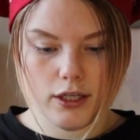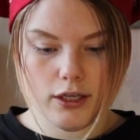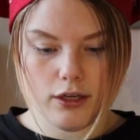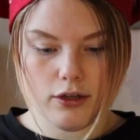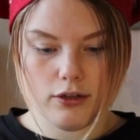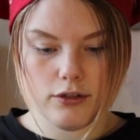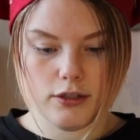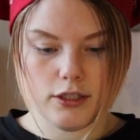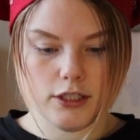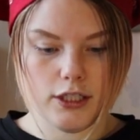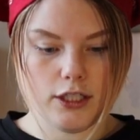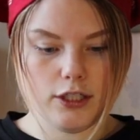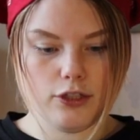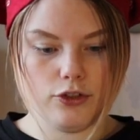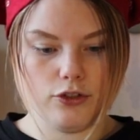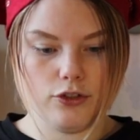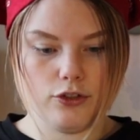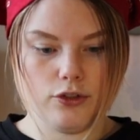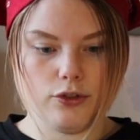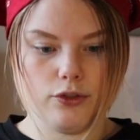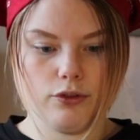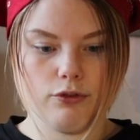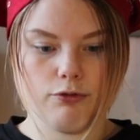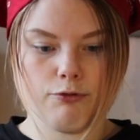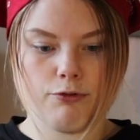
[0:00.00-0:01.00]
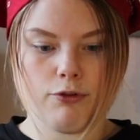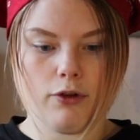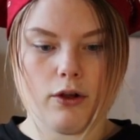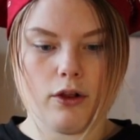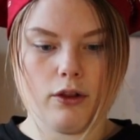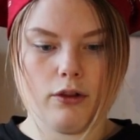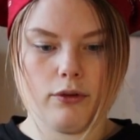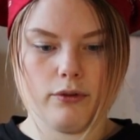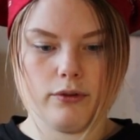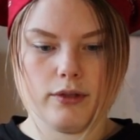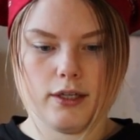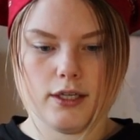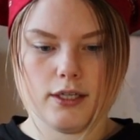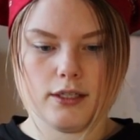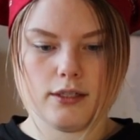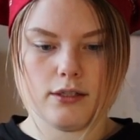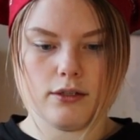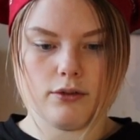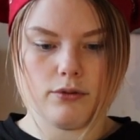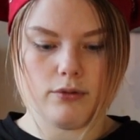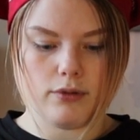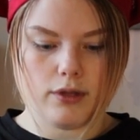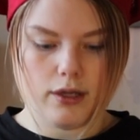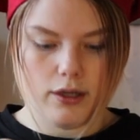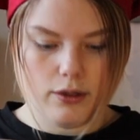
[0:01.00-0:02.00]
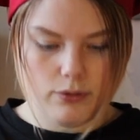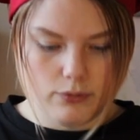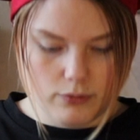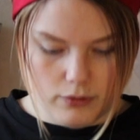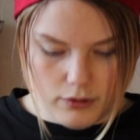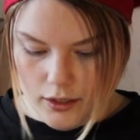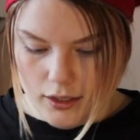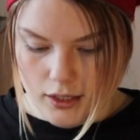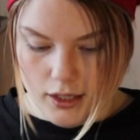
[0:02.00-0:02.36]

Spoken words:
continue follow this around